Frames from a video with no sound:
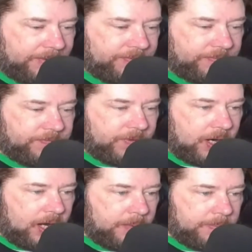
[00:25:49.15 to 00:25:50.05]

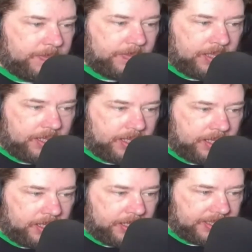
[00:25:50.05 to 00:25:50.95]
from
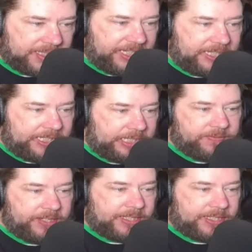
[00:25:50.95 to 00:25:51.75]
uh, CTV.